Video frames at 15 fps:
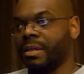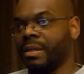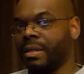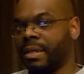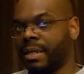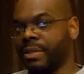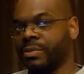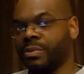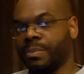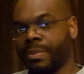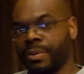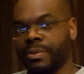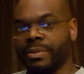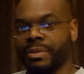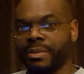of an actual
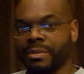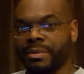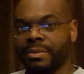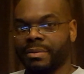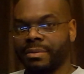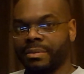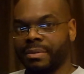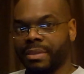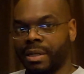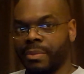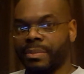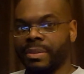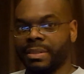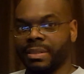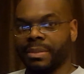person
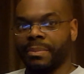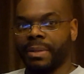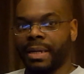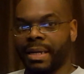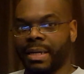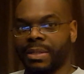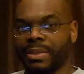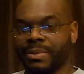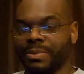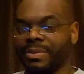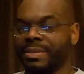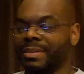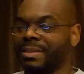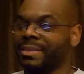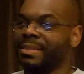coming into my
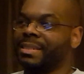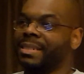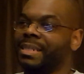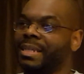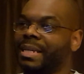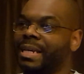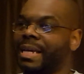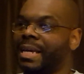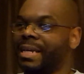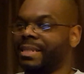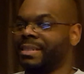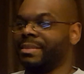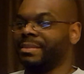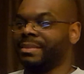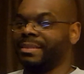house
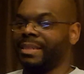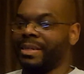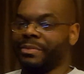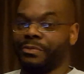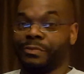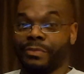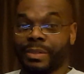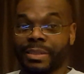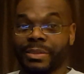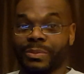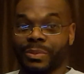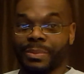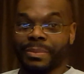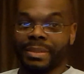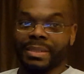and fucking
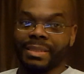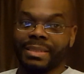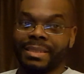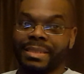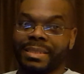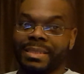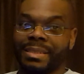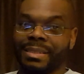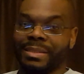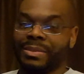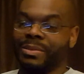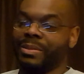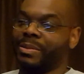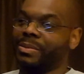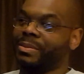with me, you know,